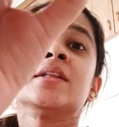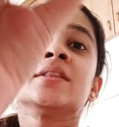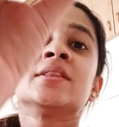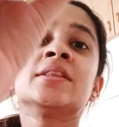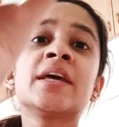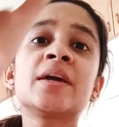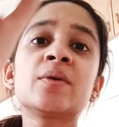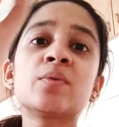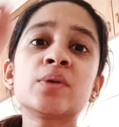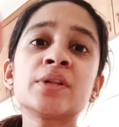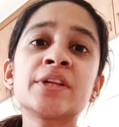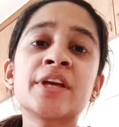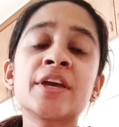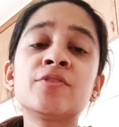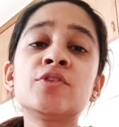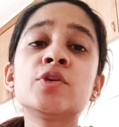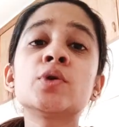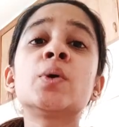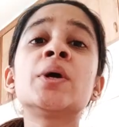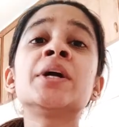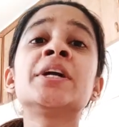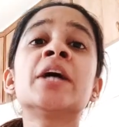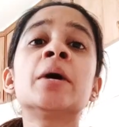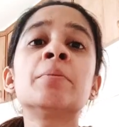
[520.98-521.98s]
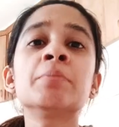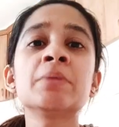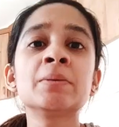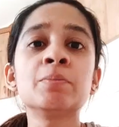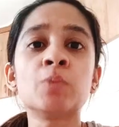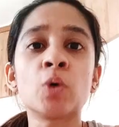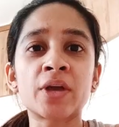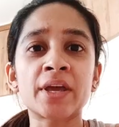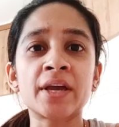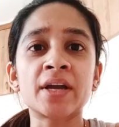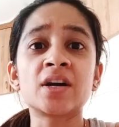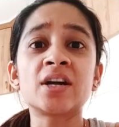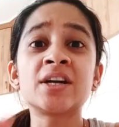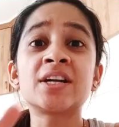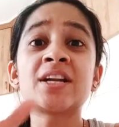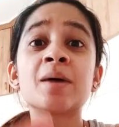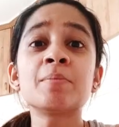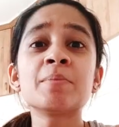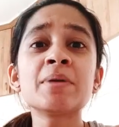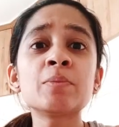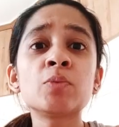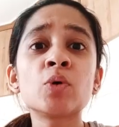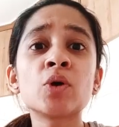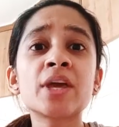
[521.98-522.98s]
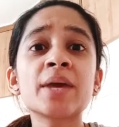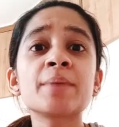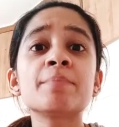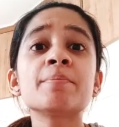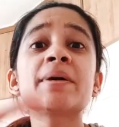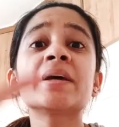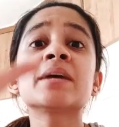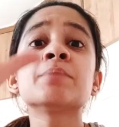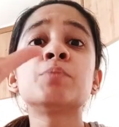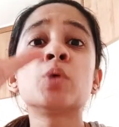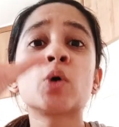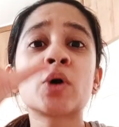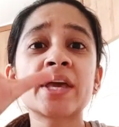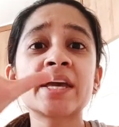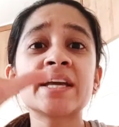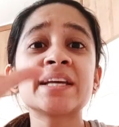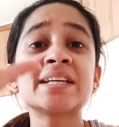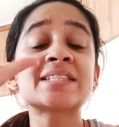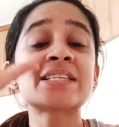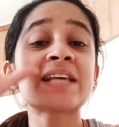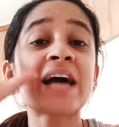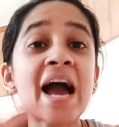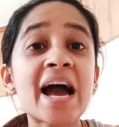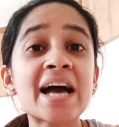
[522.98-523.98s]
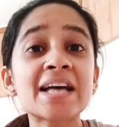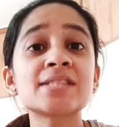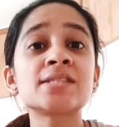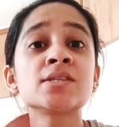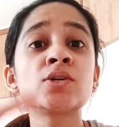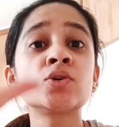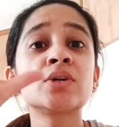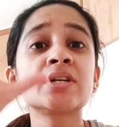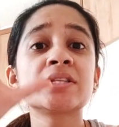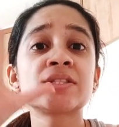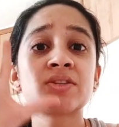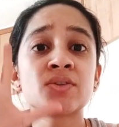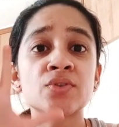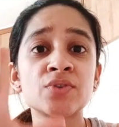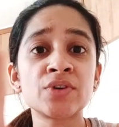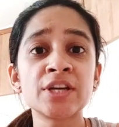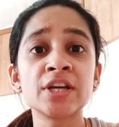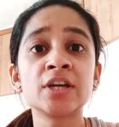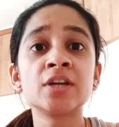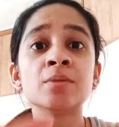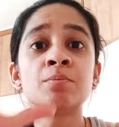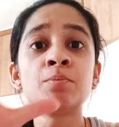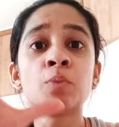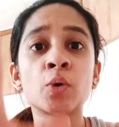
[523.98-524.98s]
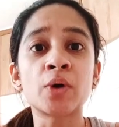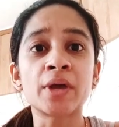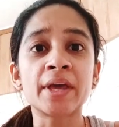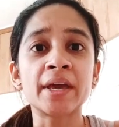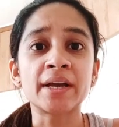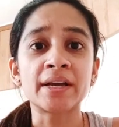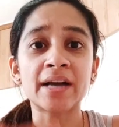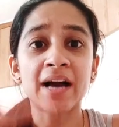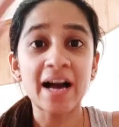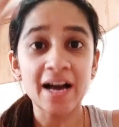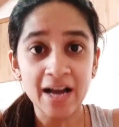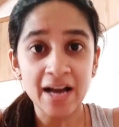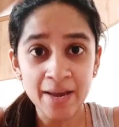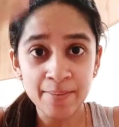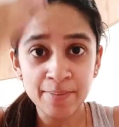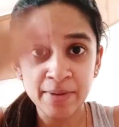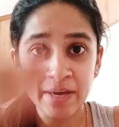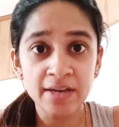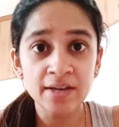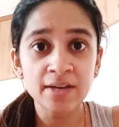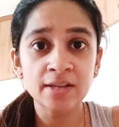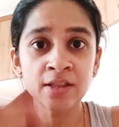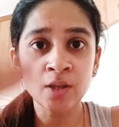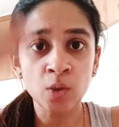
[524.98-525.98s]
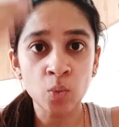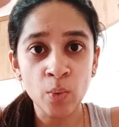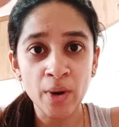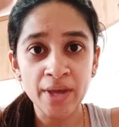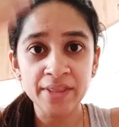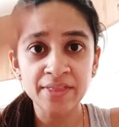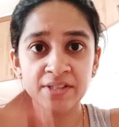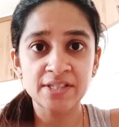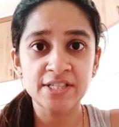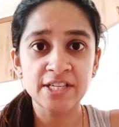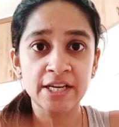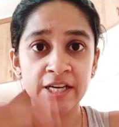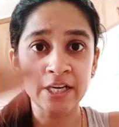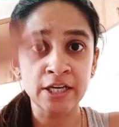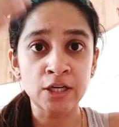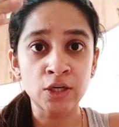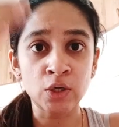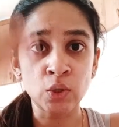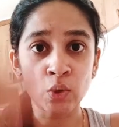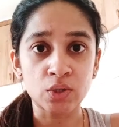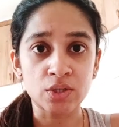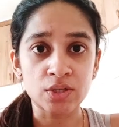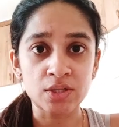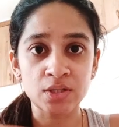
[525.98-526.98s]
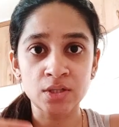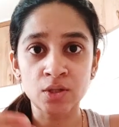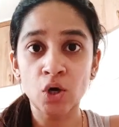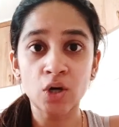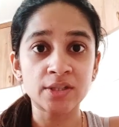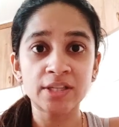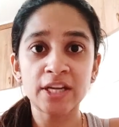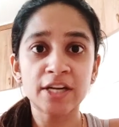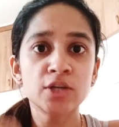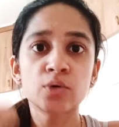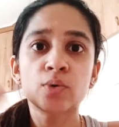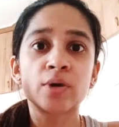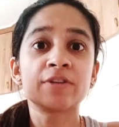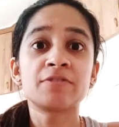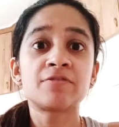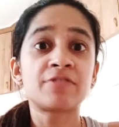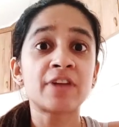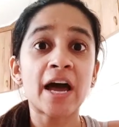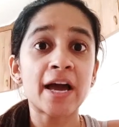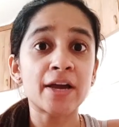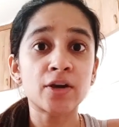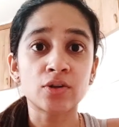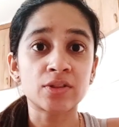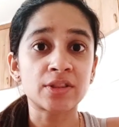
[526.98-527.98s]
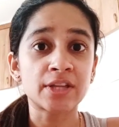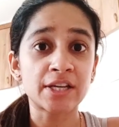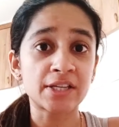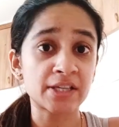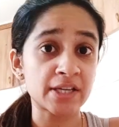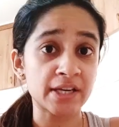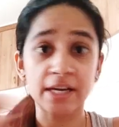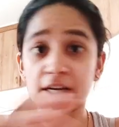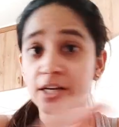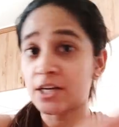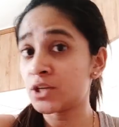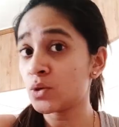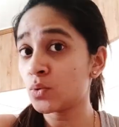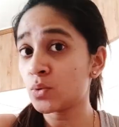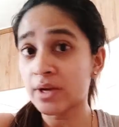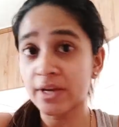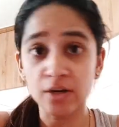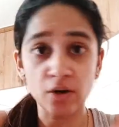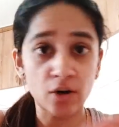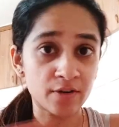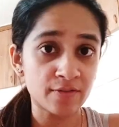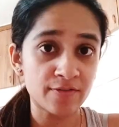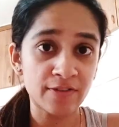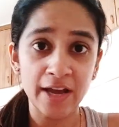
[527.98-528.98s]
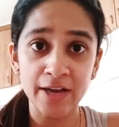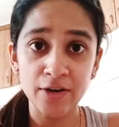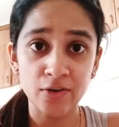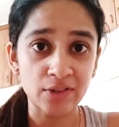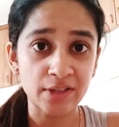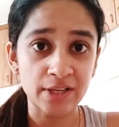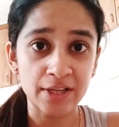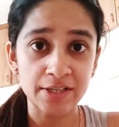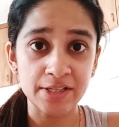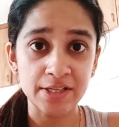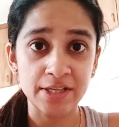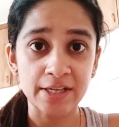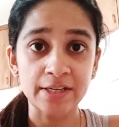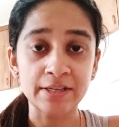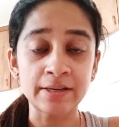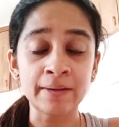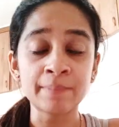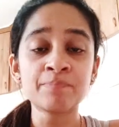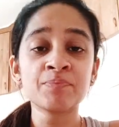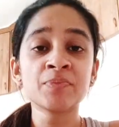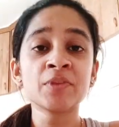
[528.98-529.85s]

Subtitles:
They will give you a dummy booking. A dummy booking is as good as a real booking. I mean, the way the ticket looks, not that you can fly on that ticket. You cannot fly on that ticket.